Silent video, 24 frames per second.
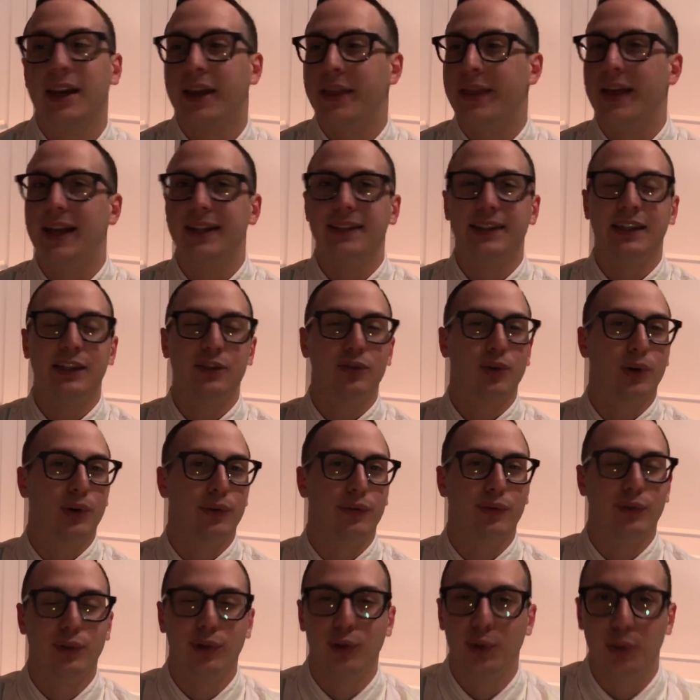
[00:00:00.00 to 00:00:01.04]
that's a sort
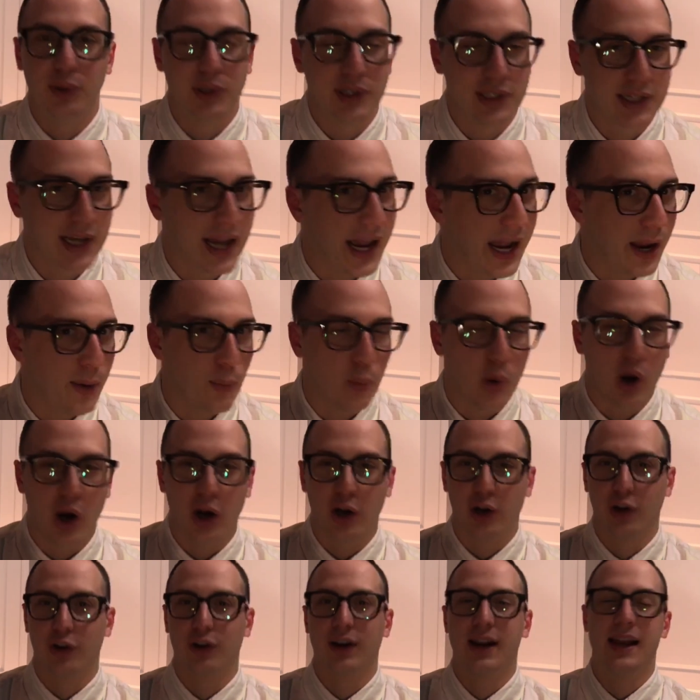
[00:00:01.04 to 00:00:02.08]
of Luke
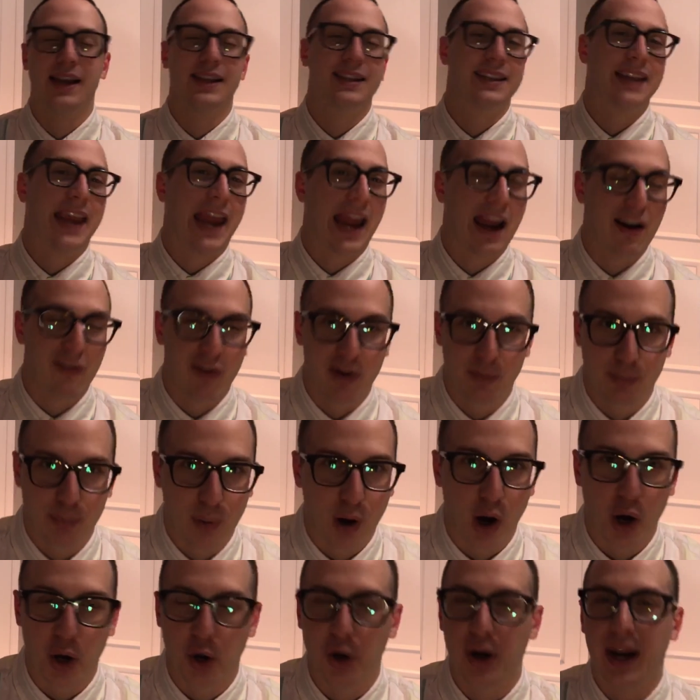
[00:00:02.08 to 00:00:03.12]
Skywalker esque, Harry
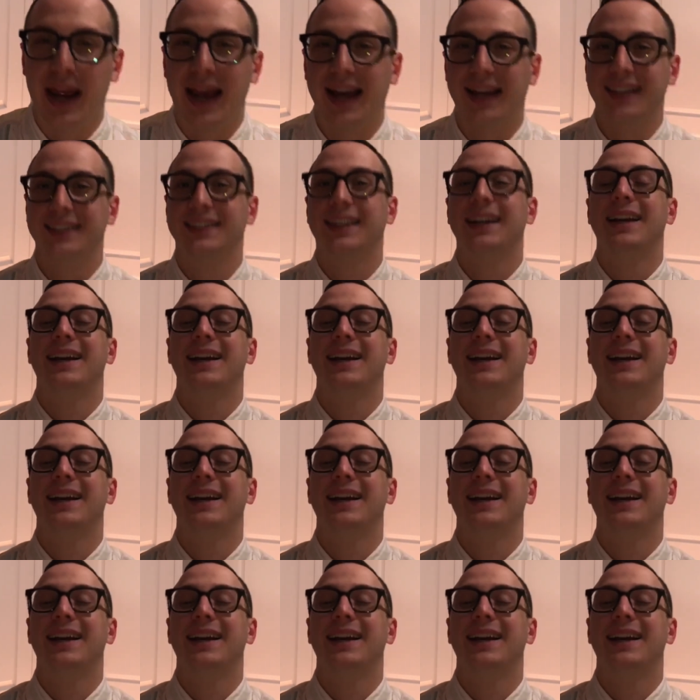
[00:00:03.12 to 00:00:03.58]
Potter esque